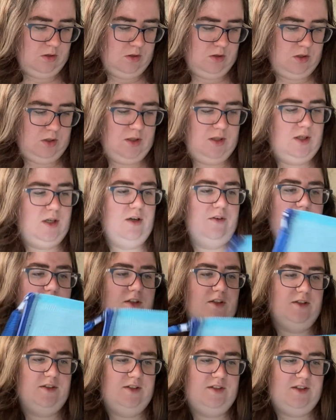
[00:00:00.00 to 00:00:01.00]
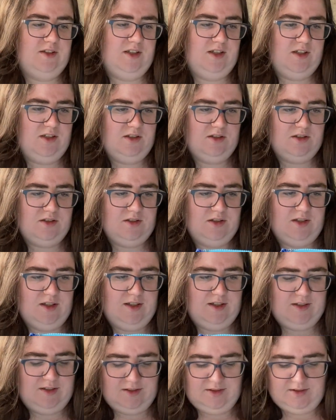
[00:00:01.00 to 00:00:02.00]
And then I've got stained
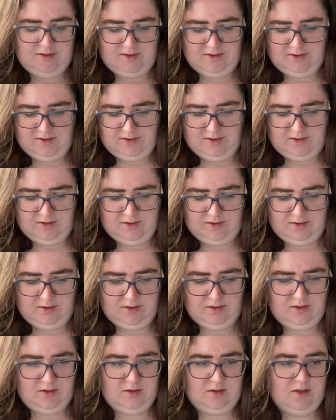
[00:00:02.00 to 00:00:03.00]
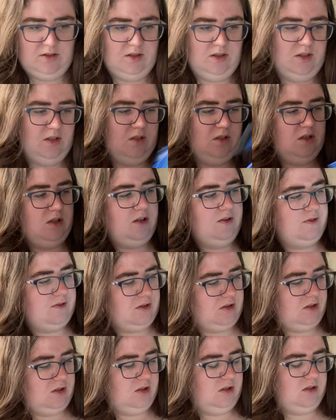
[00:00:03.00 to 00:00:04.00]
glass, and I've
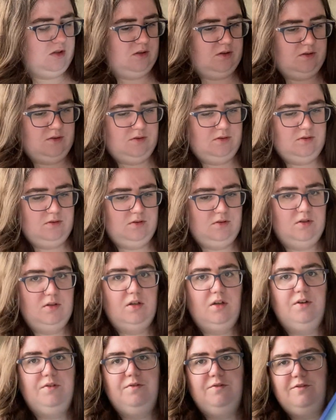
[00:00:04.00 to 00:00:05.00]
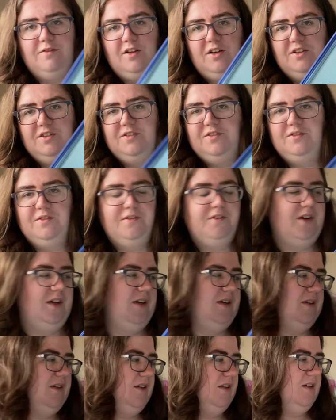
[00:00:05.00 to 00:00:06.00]
got a floss for
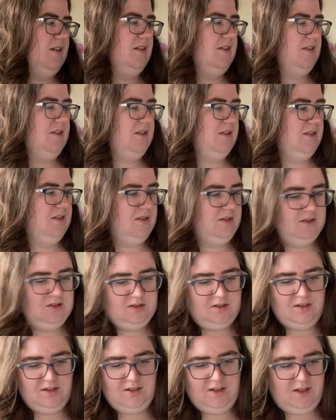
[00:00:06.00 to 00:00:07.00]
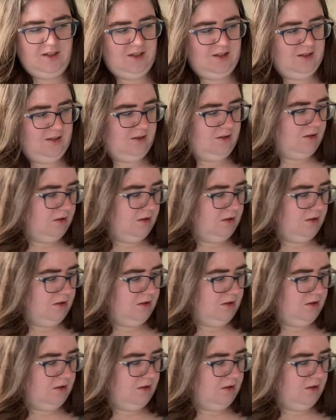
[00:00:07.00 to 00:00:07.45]
it. So they're